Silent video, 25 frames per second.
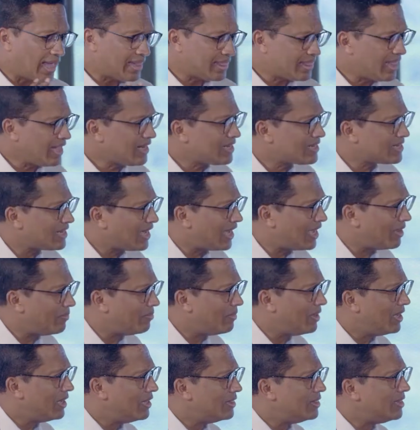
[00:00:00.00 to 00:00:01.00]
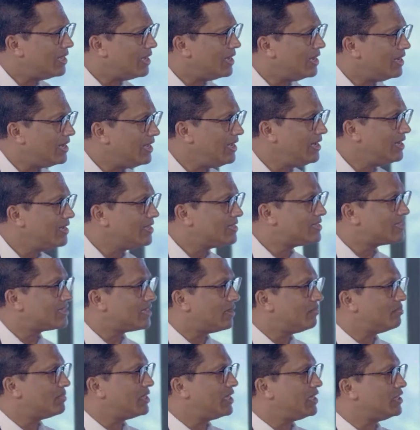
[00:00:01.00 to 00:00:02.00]
At that time, they needed
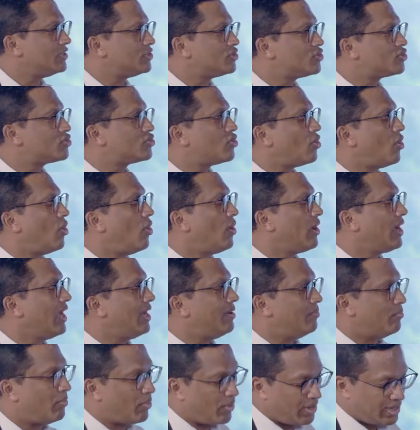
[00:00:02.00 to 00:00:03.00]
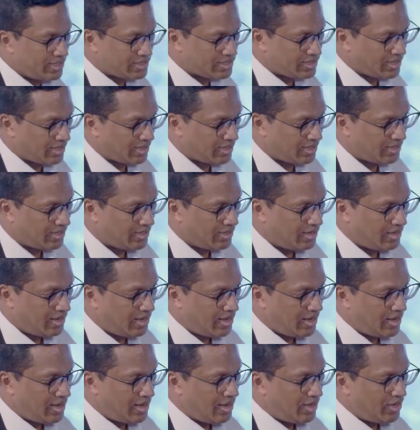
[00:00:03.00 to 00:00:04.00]
something strong and bracing
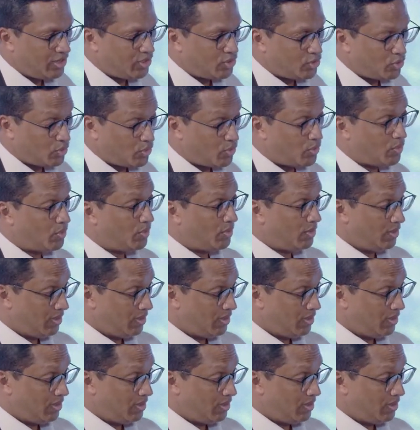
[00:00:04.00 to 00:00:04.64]
to